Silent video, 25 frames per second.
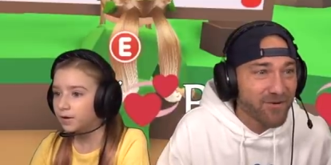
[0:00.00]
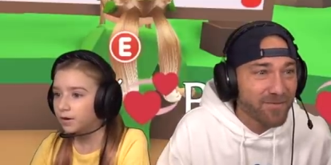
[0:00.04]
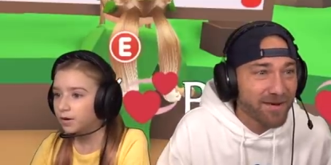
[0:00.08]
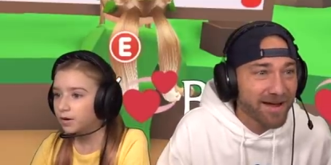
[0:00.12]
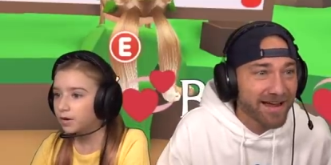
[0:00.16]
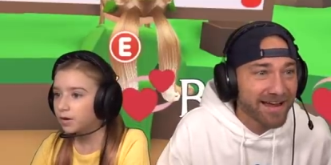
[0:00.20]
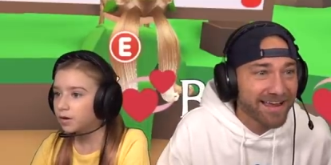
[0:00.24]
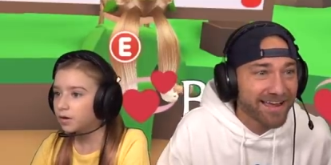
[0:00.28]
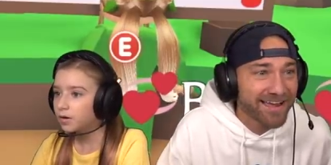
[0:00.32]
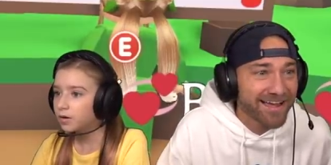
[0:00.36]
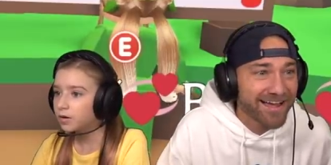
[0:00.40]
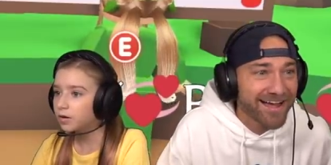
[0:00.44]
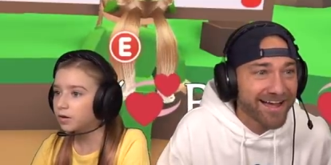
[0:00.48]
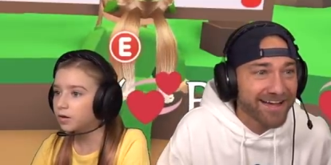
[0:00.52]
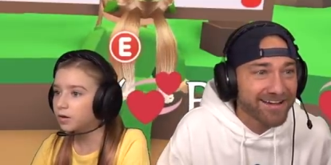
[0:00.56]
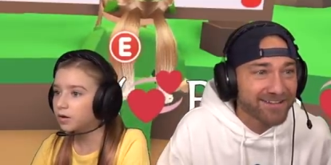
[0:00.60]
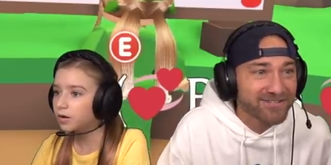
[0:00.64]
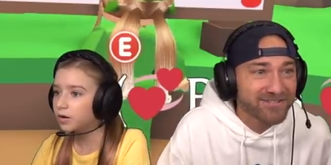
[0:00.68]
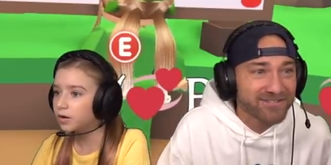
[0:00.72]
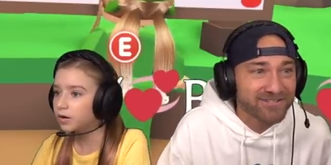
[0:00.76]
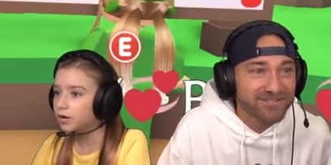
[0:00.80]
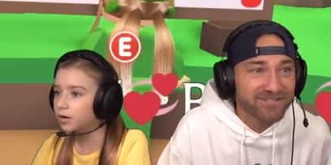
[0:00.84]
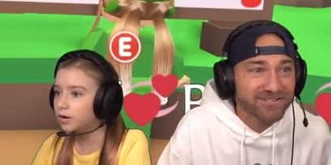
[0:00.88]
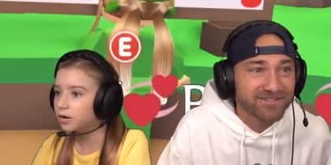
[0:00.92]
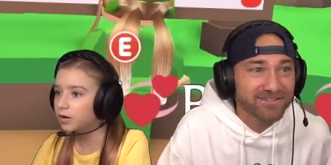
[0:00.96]
Speaker 1: my
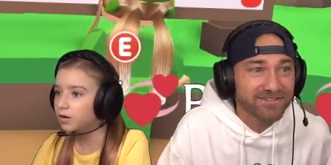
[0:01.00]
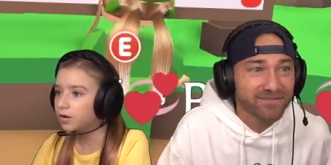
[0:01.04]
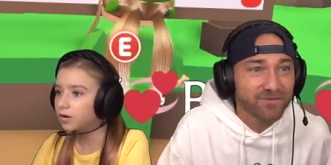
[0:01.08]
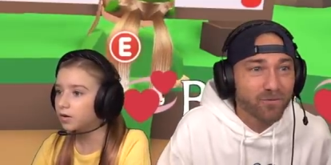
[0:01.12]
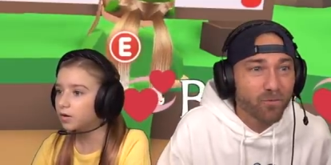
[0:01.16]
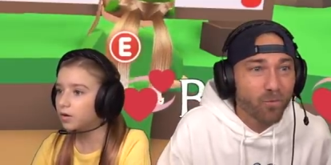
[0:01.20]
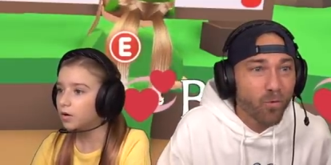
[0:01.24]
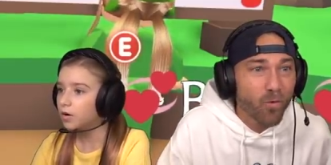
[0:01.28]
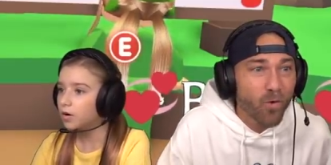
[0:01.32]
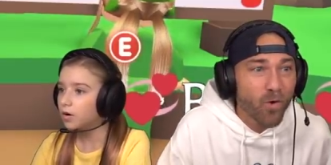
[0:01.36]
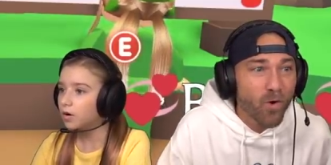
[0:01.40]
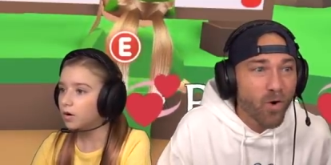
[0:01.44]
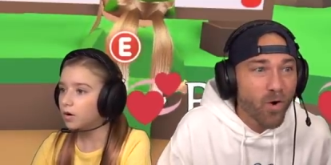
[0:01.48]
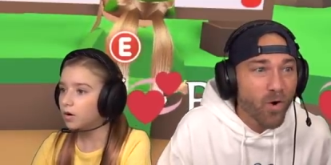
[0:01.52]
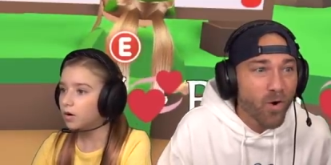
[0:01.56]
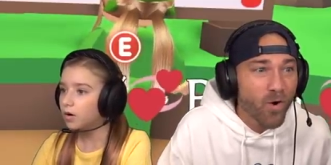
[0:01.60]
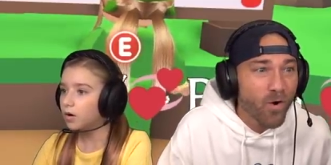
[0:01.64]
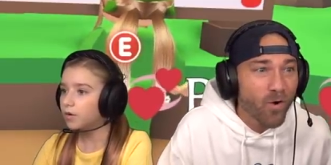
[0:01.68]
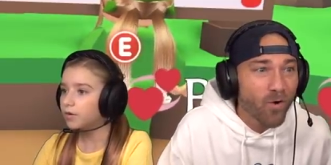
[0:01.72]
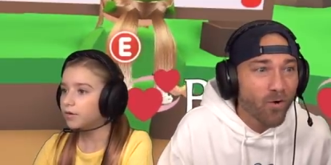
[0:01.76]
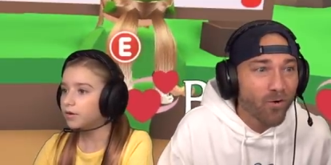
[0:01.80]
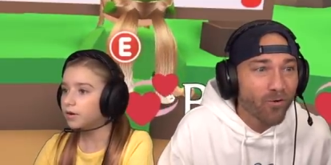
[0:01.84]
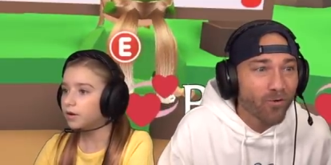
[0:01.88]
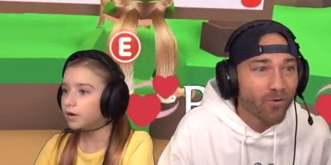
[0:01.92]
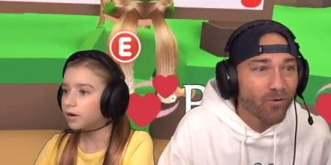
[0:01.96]
gosh.
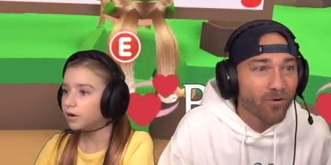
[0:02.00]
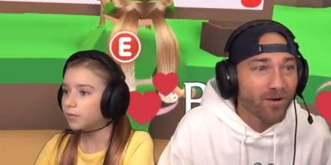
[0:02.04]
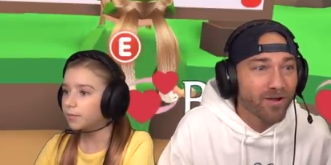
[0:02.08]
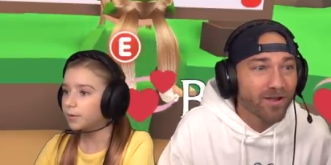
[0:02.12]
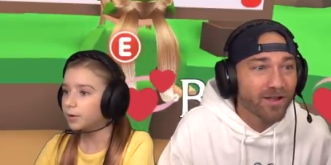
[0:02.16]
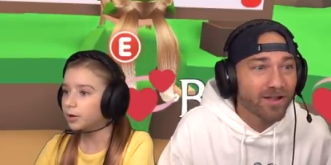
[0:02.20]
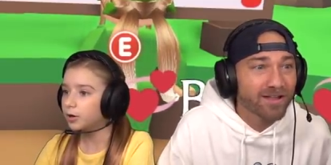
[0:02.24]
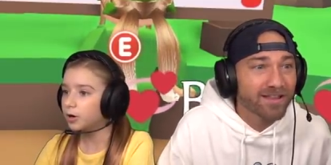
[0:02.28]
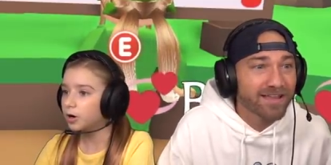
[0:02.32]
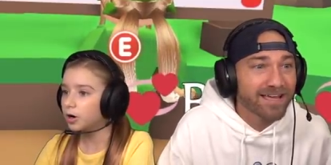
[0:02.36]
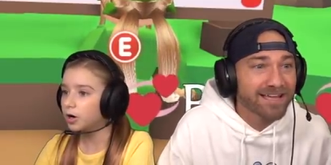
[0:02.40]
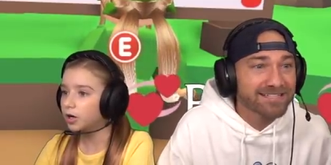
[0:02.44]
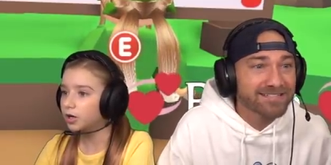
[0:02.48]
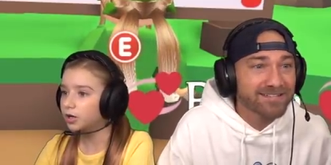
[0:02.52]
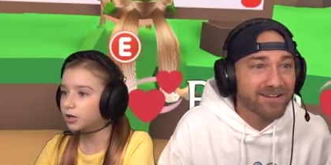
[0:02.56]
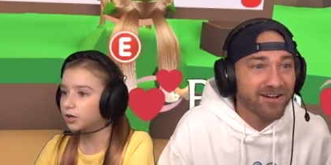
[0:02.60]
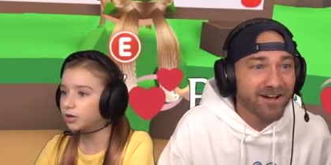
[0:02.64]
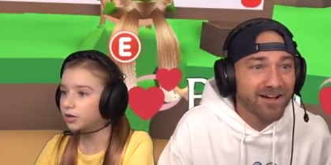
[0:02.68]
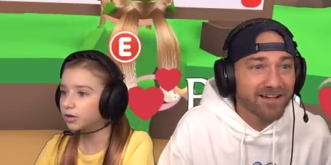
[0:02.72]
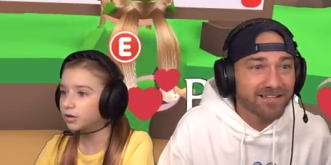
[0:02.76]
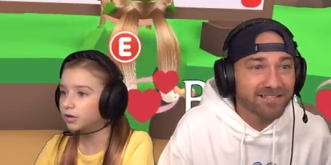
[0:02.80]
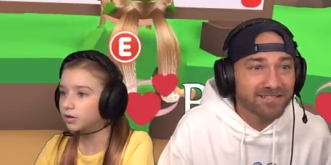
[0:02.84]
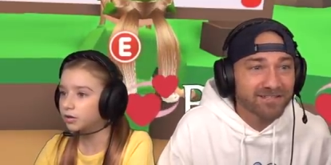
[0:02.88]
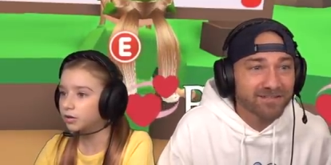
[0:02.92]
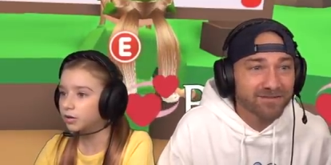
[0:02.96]
Whoa. That's
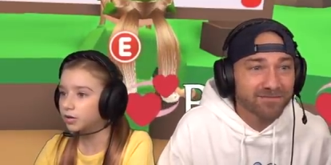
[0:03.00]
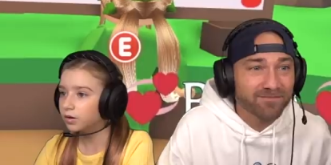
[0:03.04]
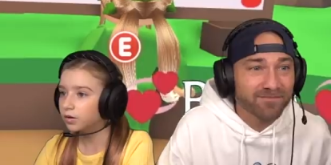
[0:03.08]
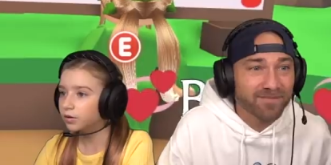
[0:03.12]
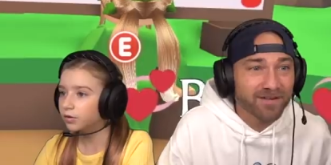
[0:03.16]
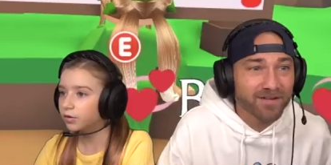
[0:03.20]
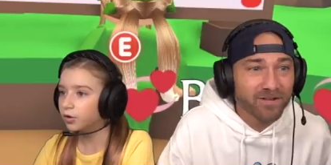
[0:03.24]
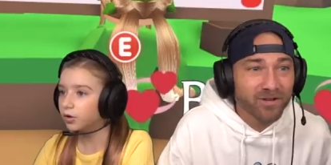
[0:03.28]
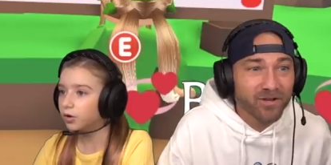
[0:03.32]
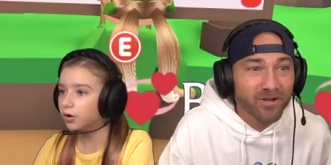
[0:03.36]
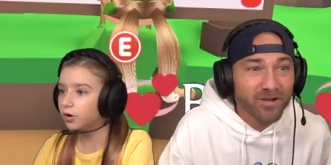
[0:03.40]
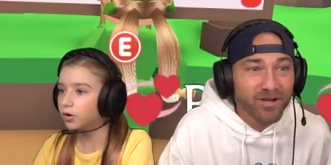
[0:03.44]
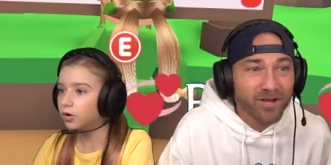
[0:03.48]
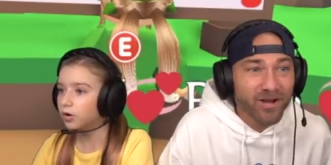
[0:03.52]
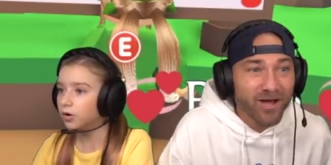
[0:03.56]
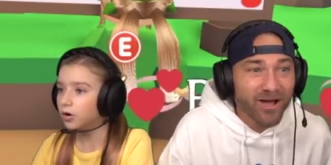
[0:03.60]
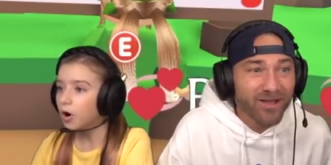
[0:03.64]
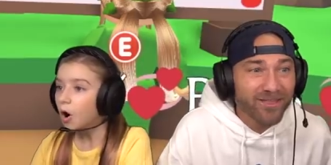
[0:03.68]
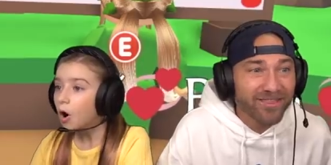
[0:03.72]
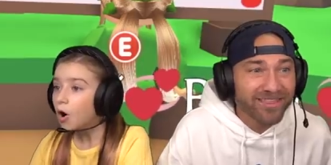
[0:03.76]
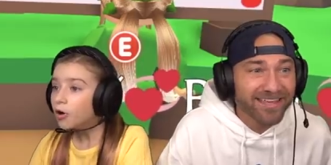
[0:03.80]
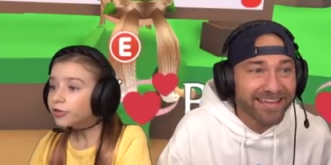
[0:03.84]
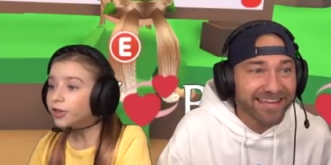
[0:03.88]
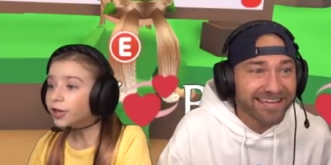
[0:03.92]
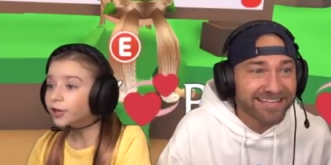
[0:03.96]
awesome. Look at all
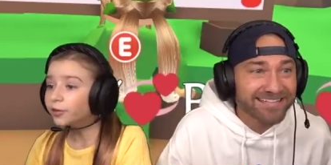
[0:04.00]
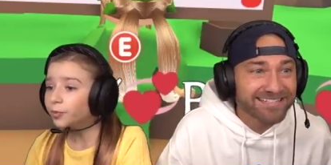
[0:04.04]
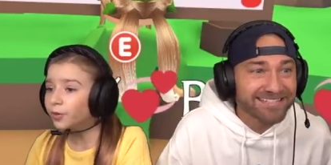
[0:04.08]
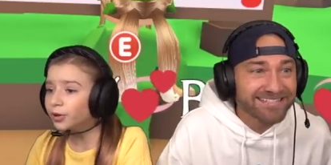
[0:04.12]
these. This